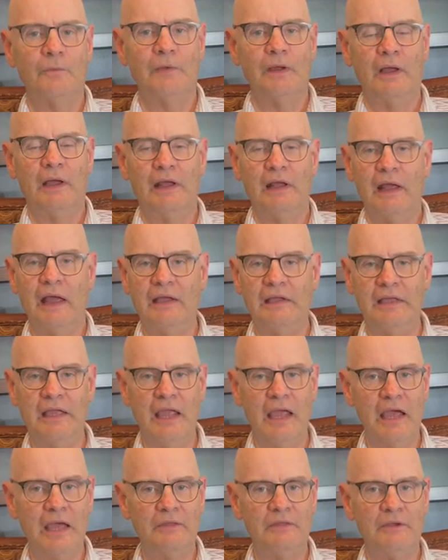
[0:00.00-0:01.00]

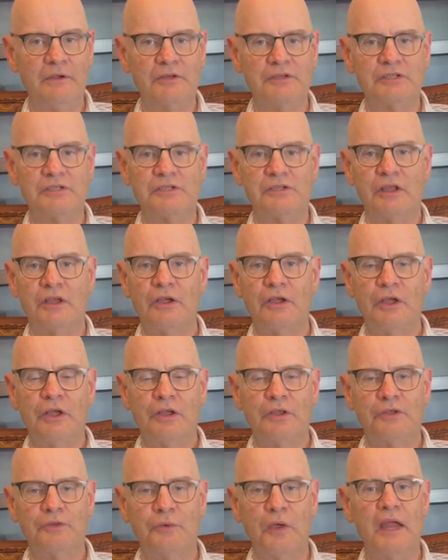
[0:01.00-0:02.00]
Again, there's
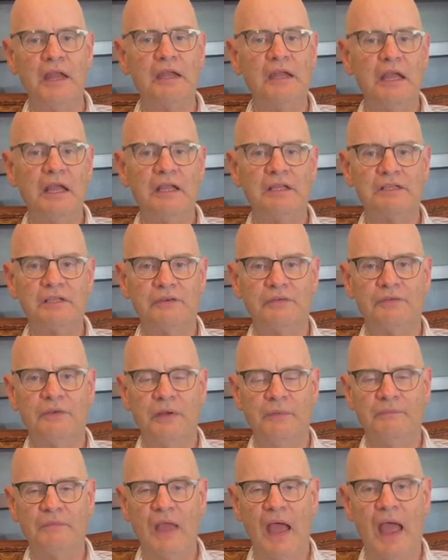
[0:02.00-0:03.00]
threatenings of
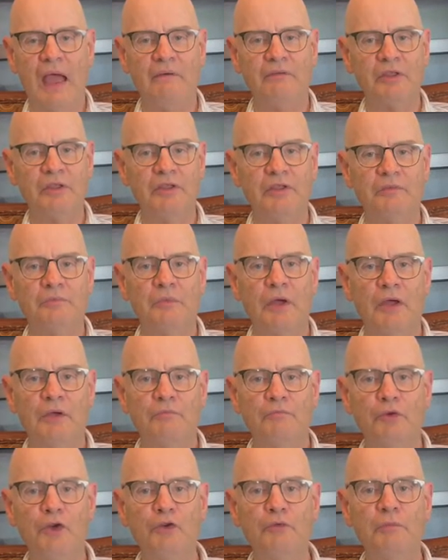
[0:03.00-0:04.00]
having the
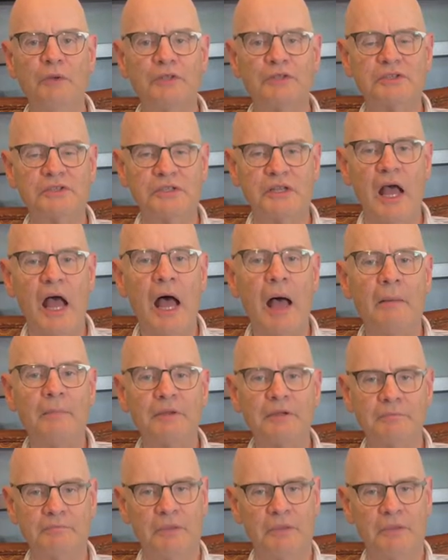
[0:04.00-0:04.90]
movement stopped,